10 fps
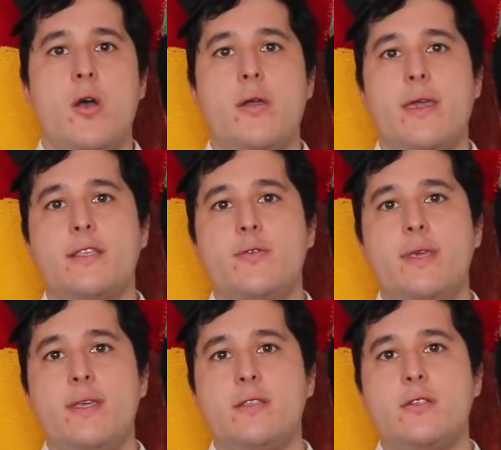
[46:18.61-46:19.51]
Okay, so
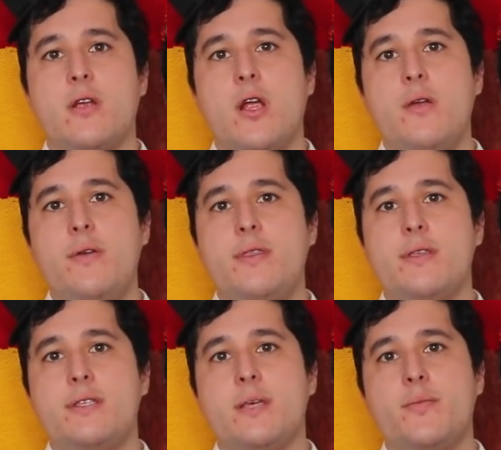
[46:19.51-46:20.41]
we can start with
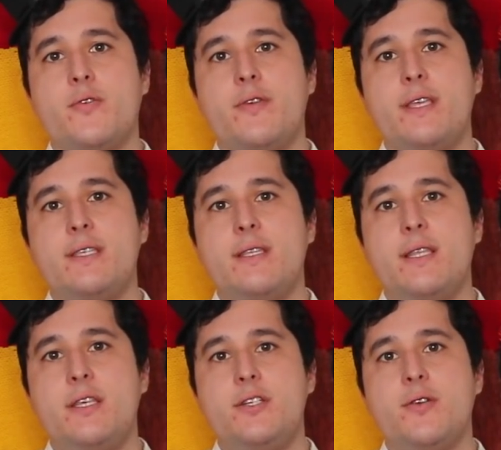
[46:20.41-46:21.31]
a simple reason
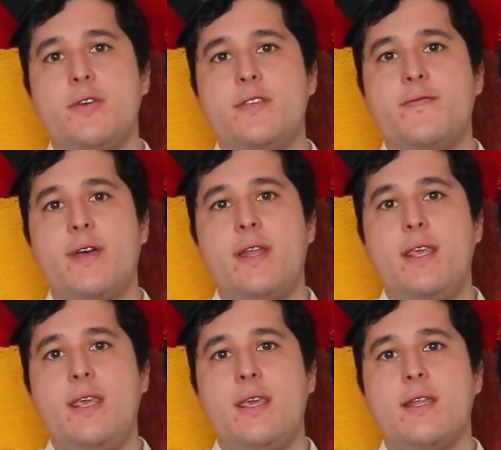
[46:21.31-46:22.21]
that the joke is
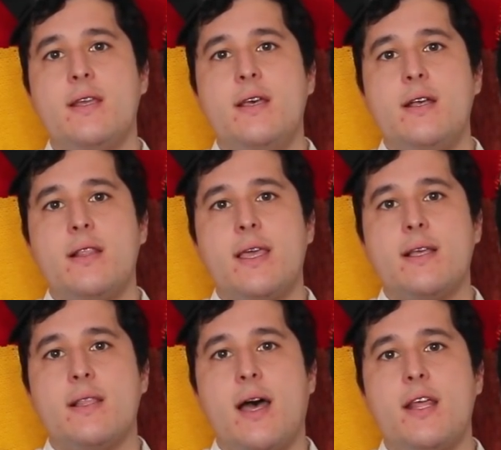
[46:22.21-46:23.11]
funny, and like
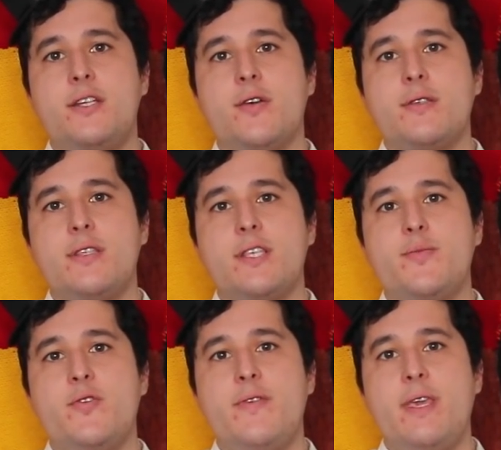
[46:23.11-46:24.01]
a lot of jokes in
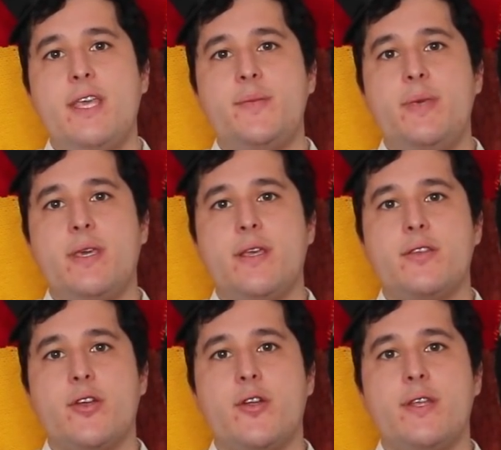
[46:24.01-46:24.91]
this movie, it's
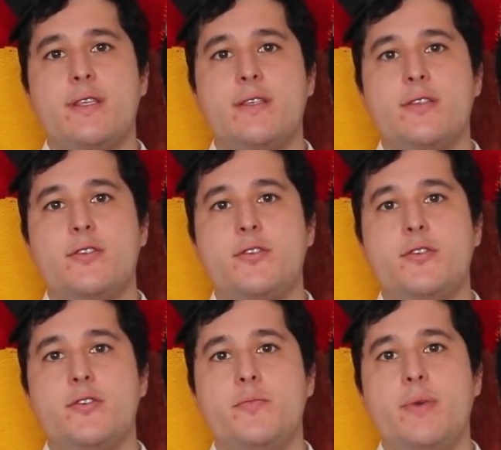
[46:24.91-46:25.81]
because Ernest is
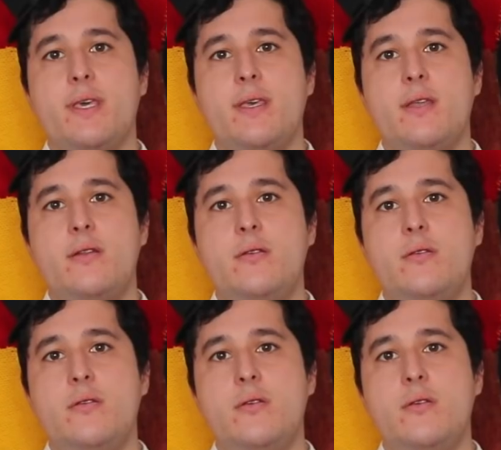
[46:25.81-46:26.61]
stupid.